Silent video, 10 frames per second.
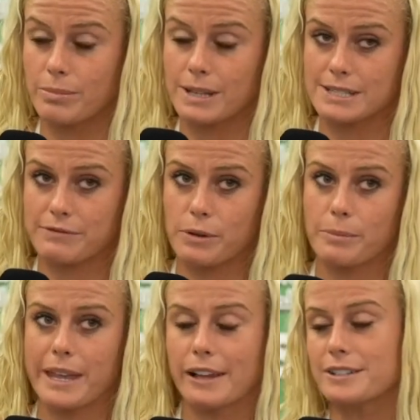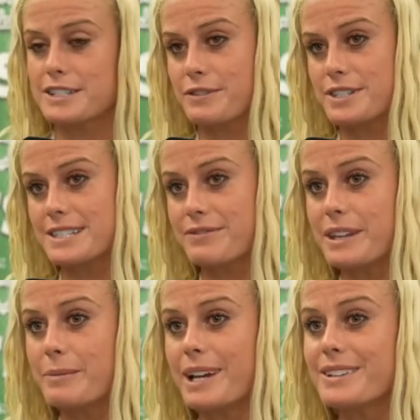is from males versus
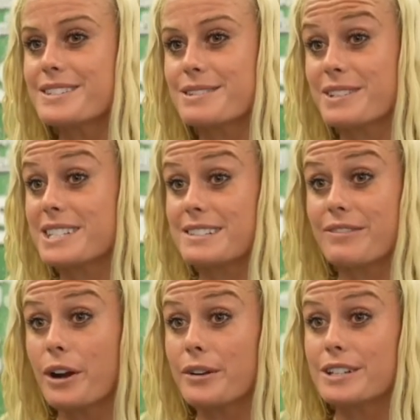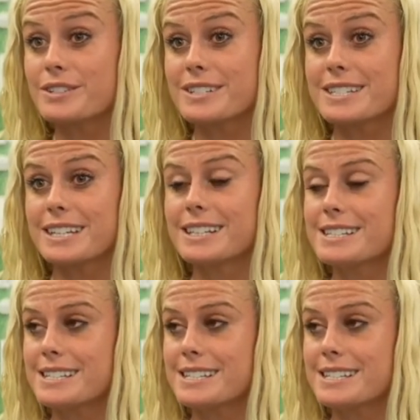females, which is very interesting.